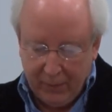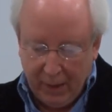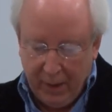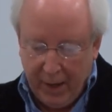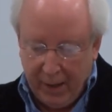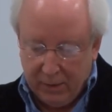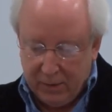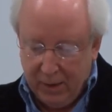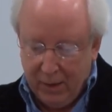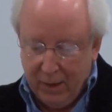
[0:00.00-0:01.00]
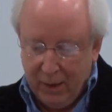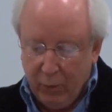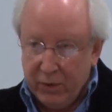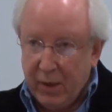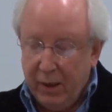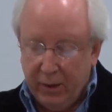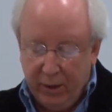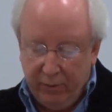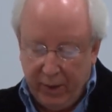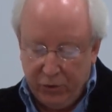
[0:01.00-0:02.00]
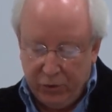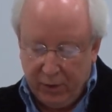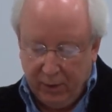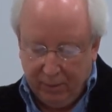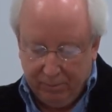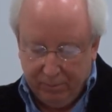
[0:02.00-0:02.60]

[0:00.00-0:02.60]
He adds, "It was unconventional.